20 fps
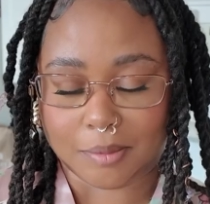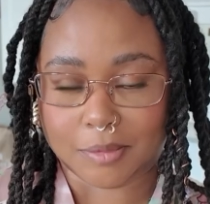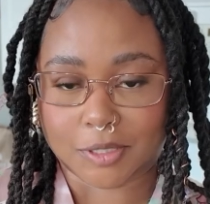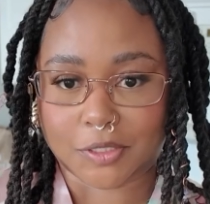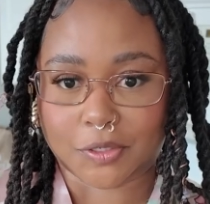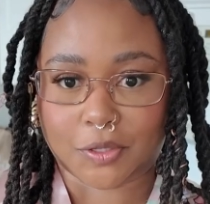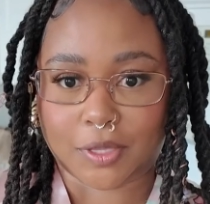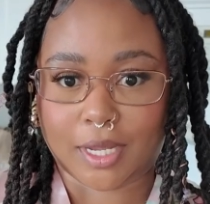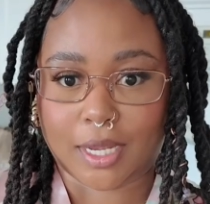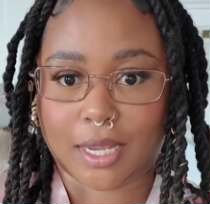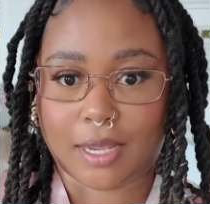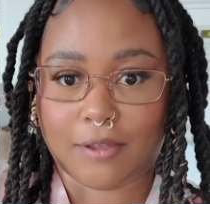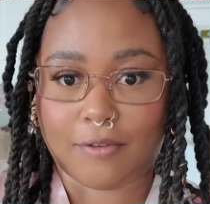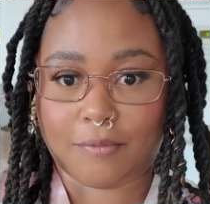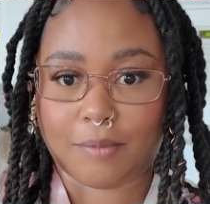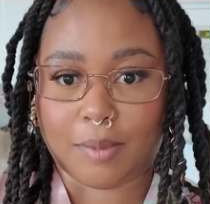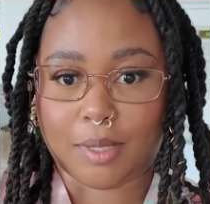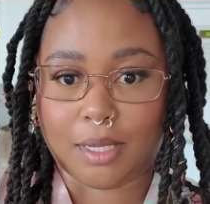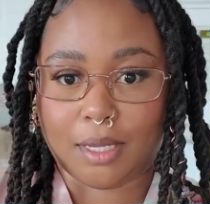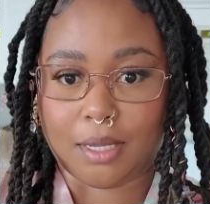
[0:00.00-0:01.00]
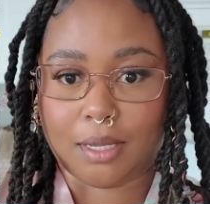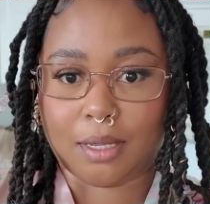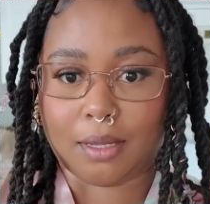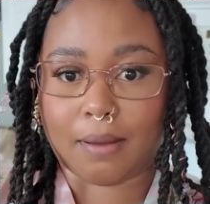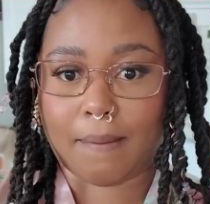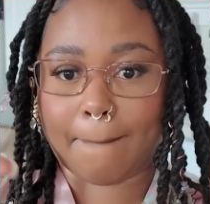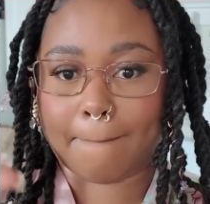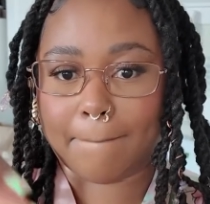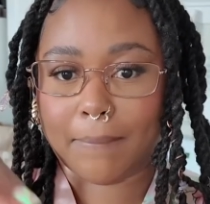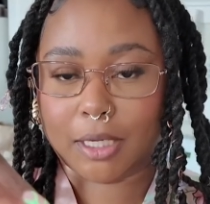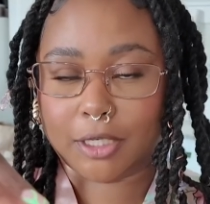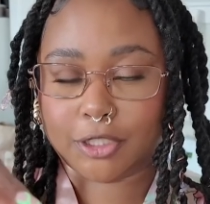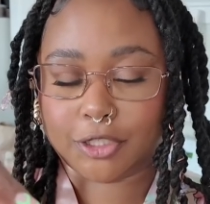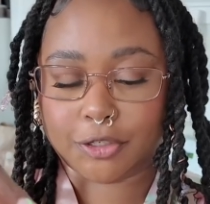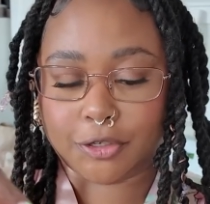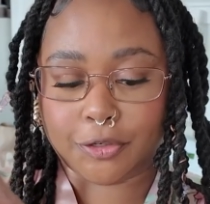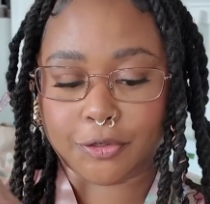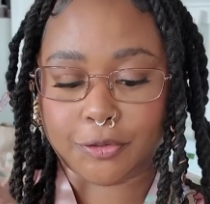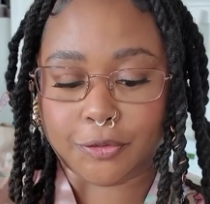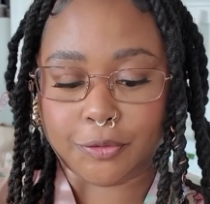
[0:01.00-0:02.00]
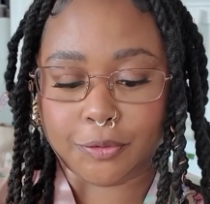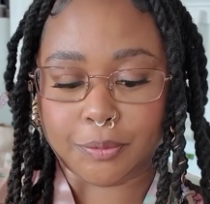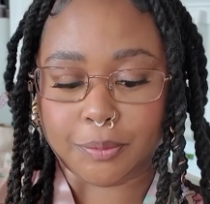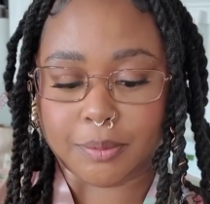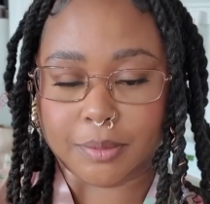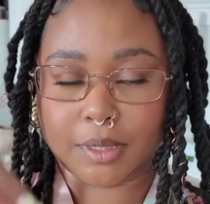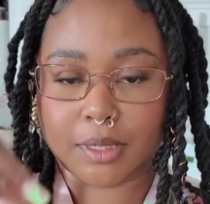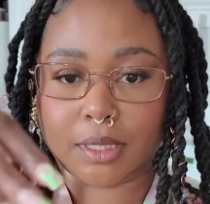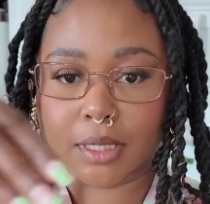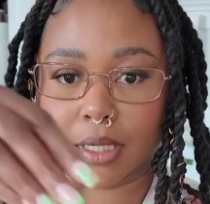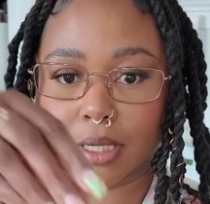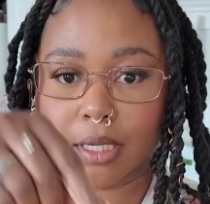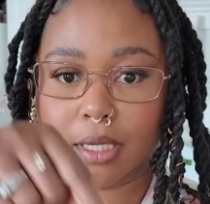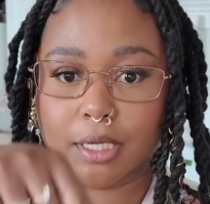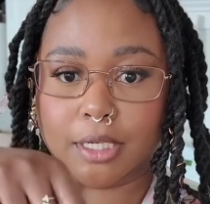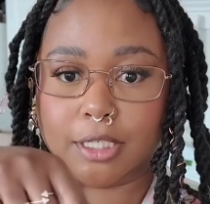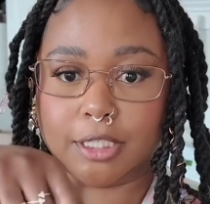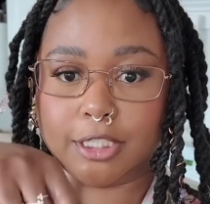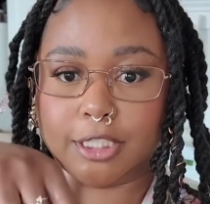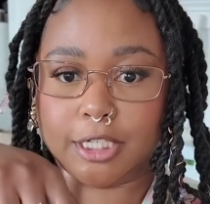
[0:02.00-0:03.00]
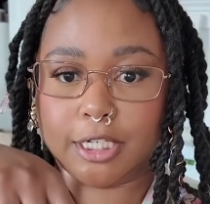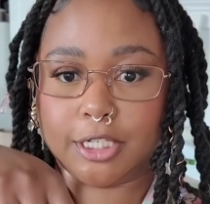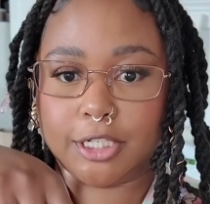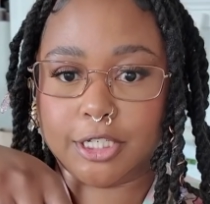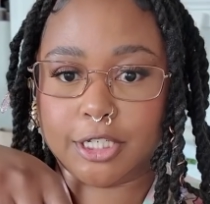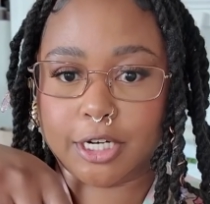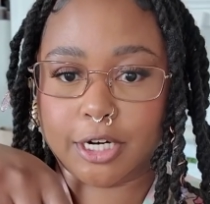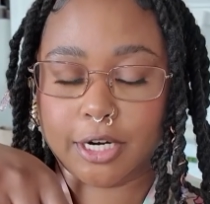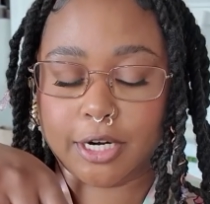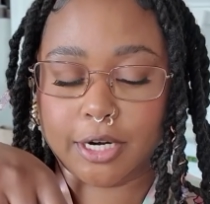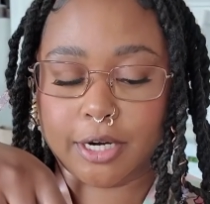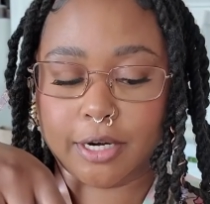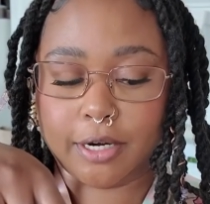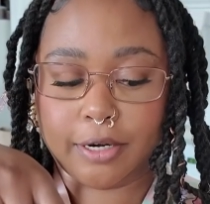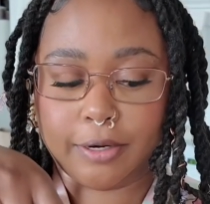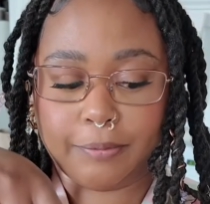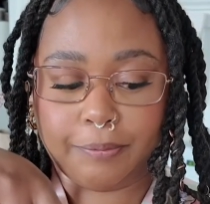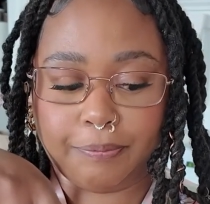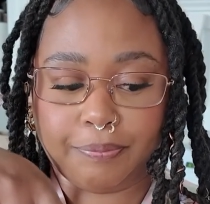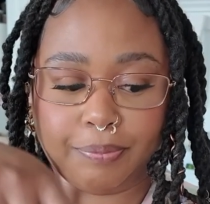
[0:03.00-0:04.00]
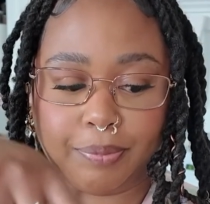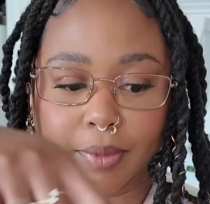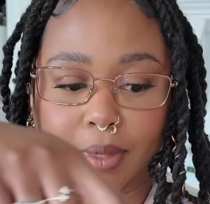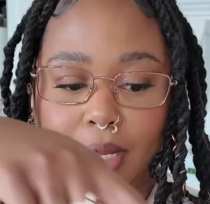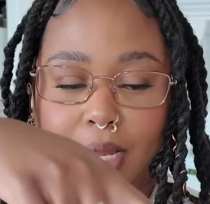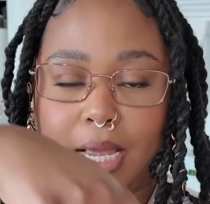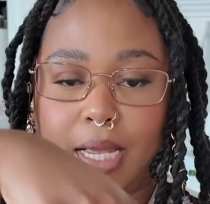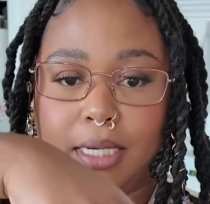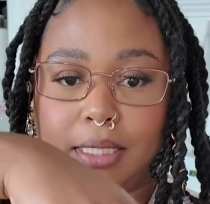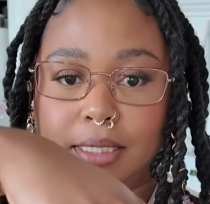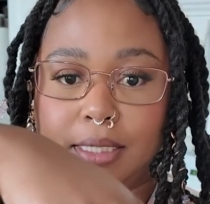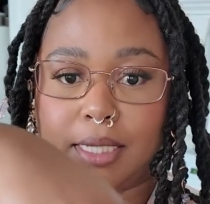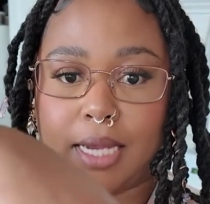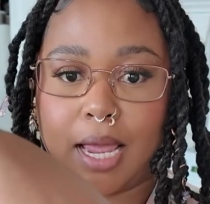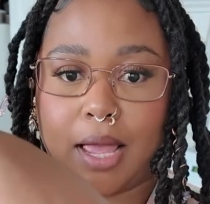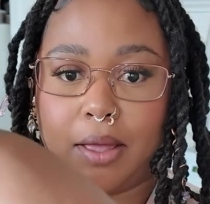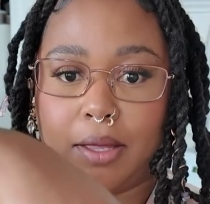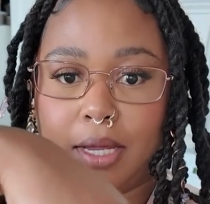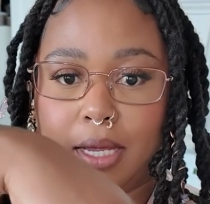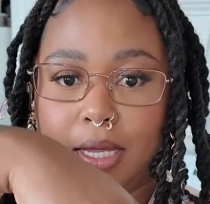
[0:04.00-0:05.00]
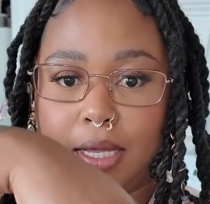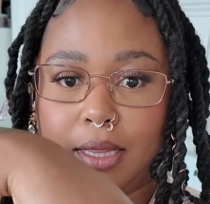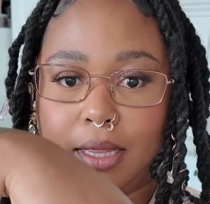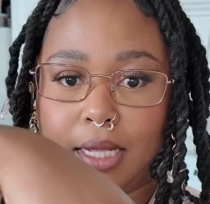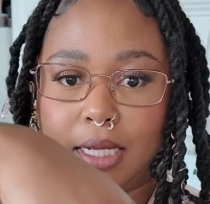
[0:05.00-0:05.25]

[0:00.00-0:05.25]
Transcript: So they gave me mushrooms, ginger, and scallion.